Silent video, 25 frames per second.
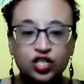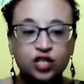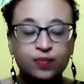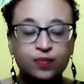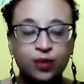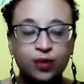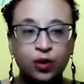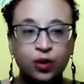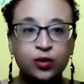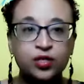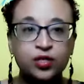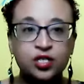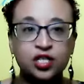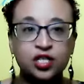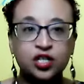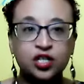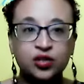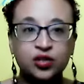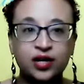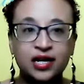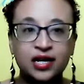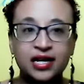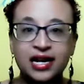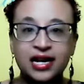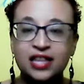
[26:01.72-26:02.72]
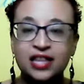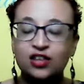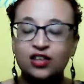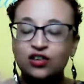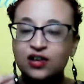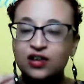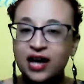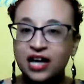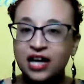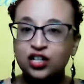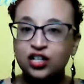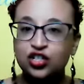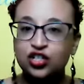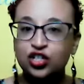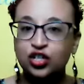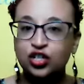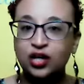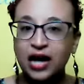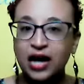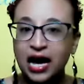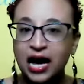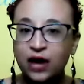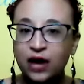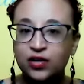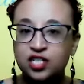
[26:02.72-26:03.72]
supposed to create and they're not sure
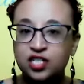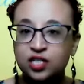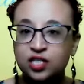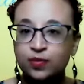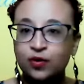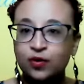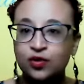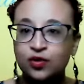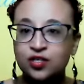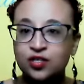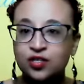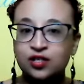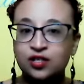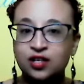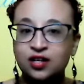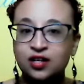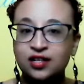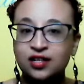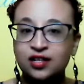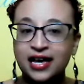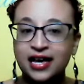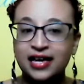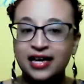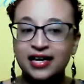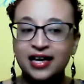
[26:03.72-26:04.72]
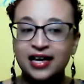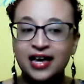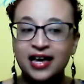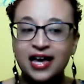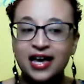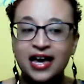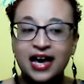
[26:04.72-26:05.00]
how it's supposed to look like.